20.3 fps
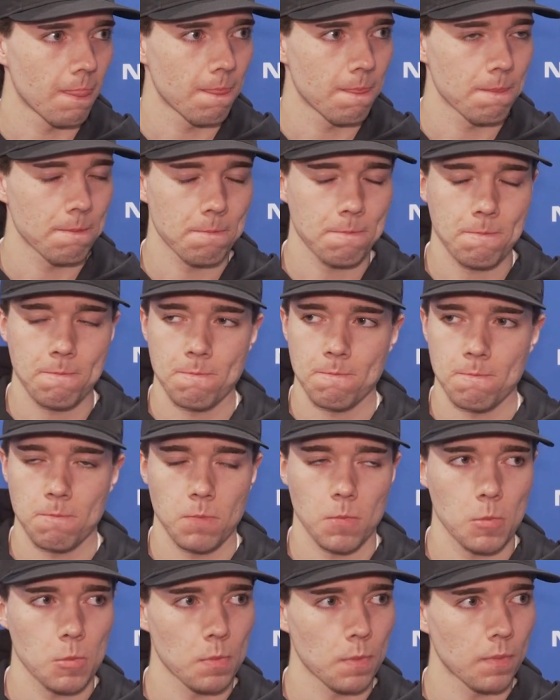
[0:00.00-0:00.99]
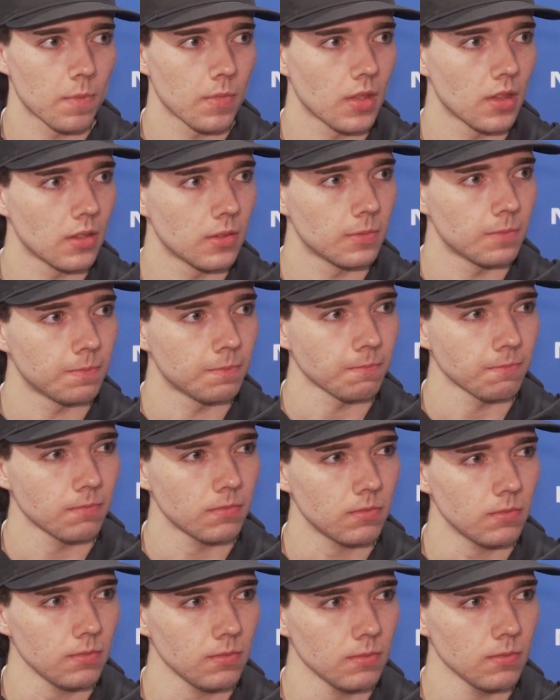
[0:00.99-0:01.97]
Did you? Was it easier having some
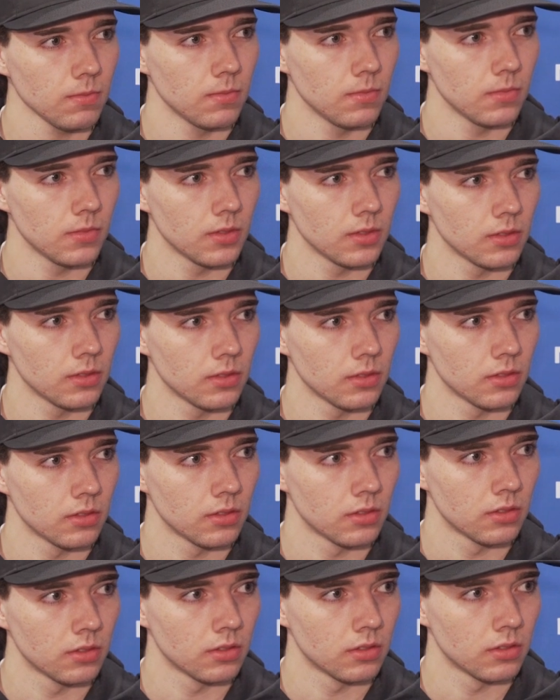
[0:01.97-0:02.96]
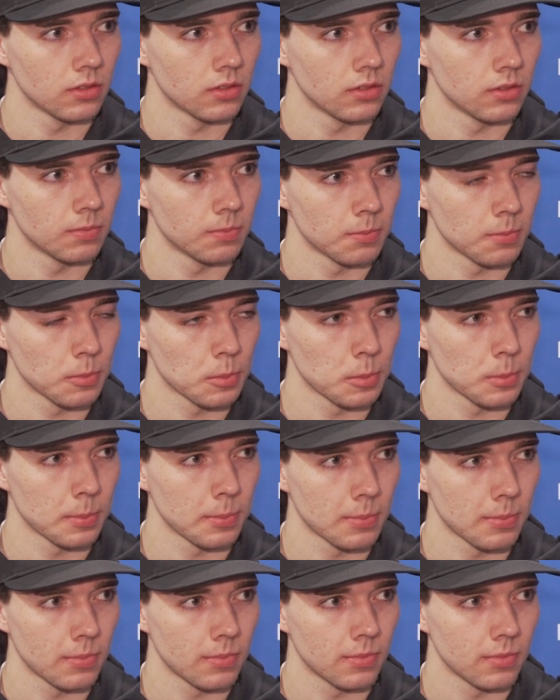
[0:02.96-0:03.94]
new guys come in, like Henry Nikkinen? You don't
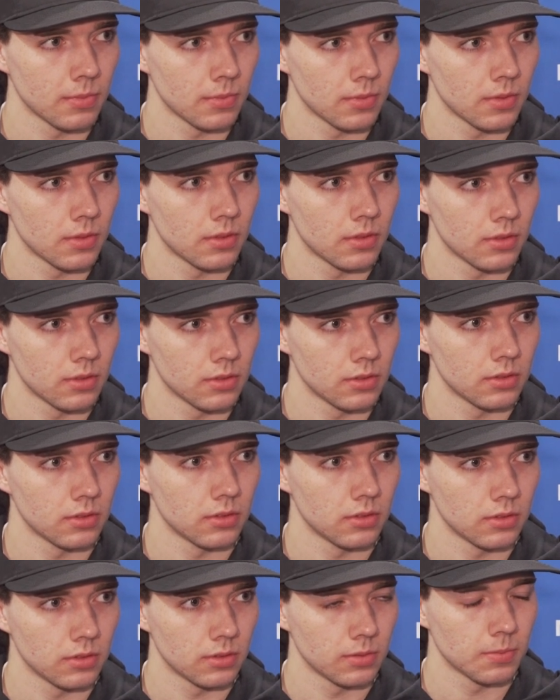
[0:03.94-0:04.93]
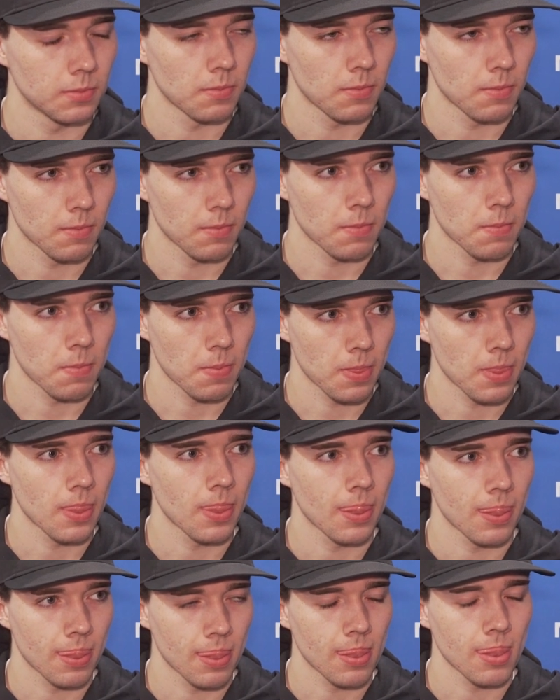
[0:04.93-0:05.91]
want to assume all Finnish guys know each other, like
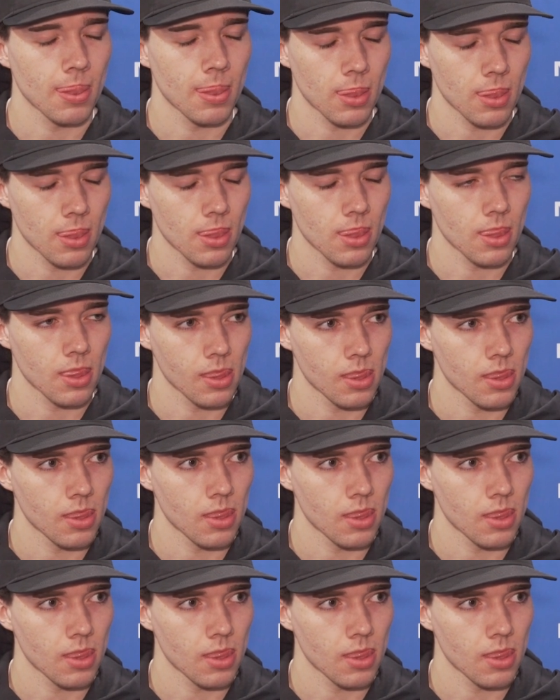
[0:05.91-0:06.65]
Swedish, Canadian, whatever.